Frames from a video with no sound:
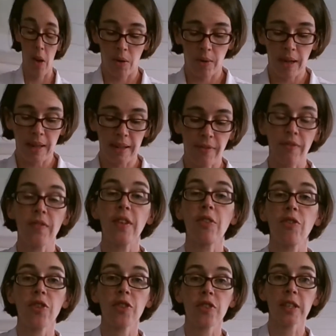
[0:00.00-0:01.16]
Okay, the
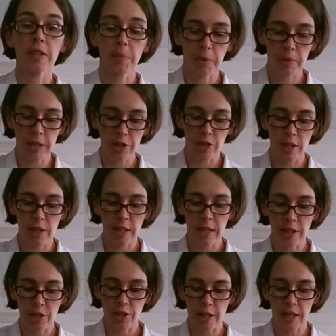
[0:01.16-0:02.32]
first exploration,
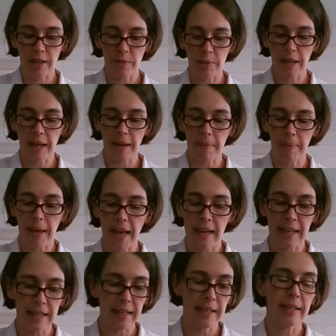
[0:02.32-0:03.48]
each child will get a
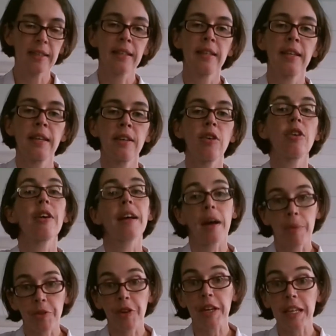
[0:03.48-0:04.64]
baggie, or
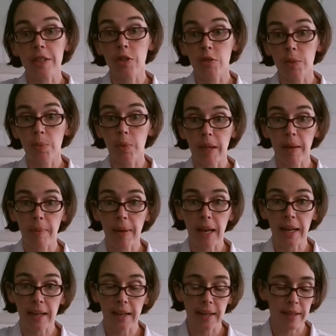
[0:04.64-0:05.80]
I'm sorry, each group will get a
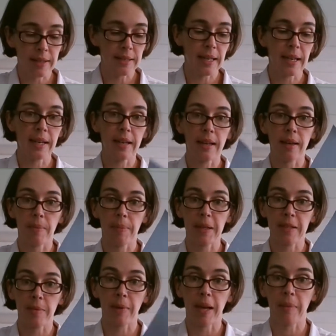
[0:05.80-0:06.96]
baggie containing a
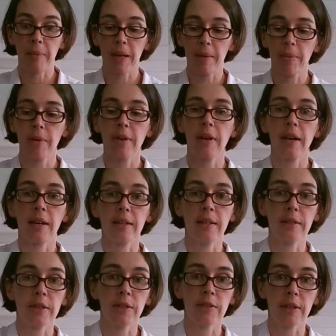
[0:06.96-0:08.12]
piece of black paper, a
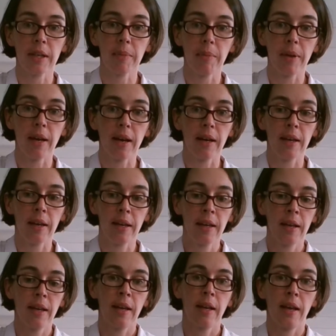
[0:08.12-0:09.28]
clear acrylic block,
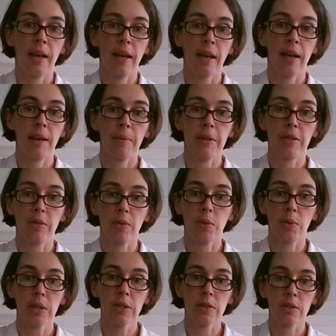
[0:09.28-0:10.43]
and a piece of
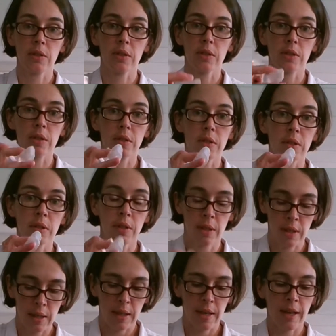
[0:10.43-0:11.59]
quartz,
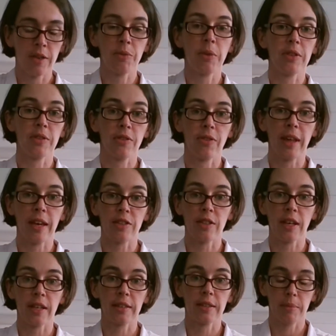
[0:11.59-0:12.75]
as well as a
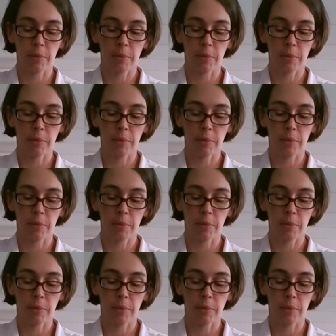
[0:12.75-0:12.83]
flashlight.